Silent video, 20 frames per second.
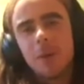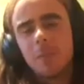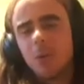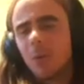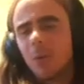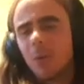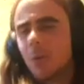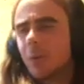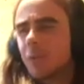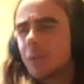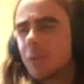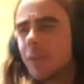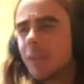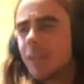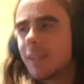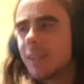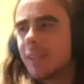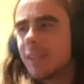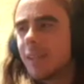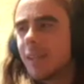Hamiura's
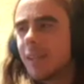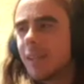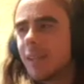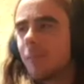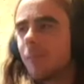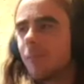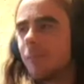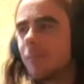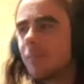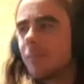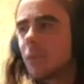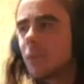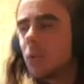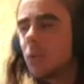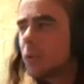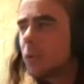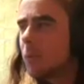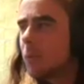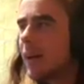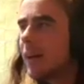one
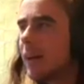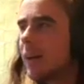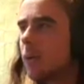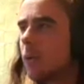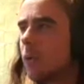talked about it,